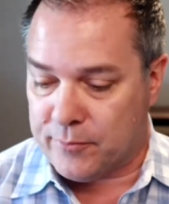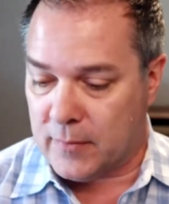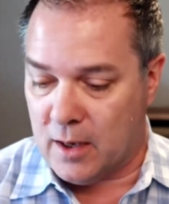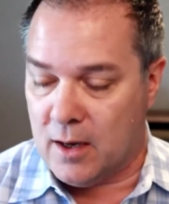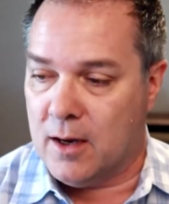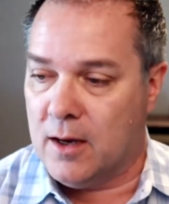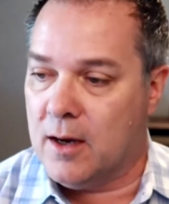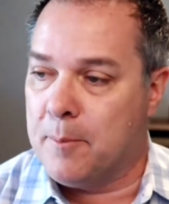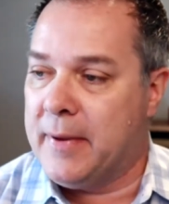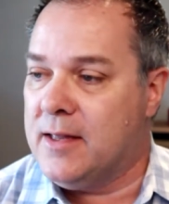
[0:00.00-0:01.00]

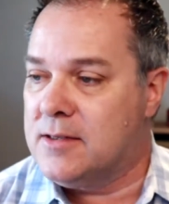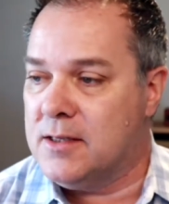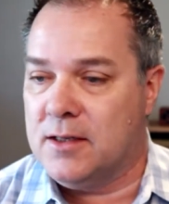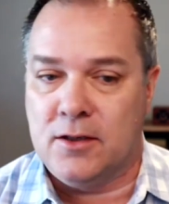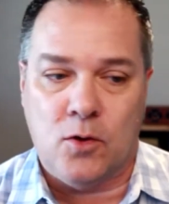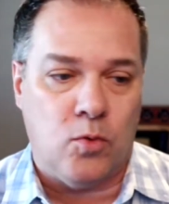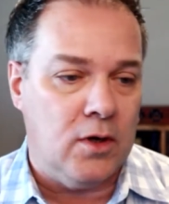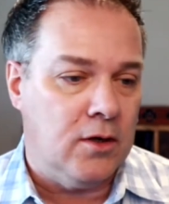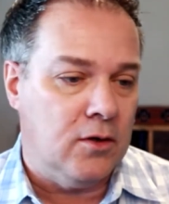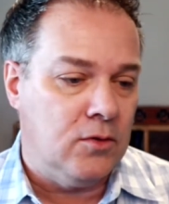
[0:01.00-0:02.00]
amazing
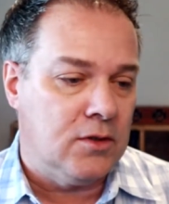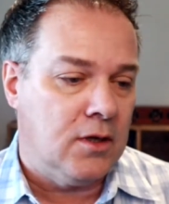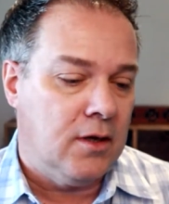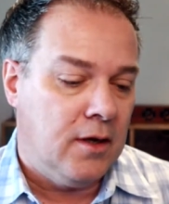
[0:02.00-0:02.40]
quote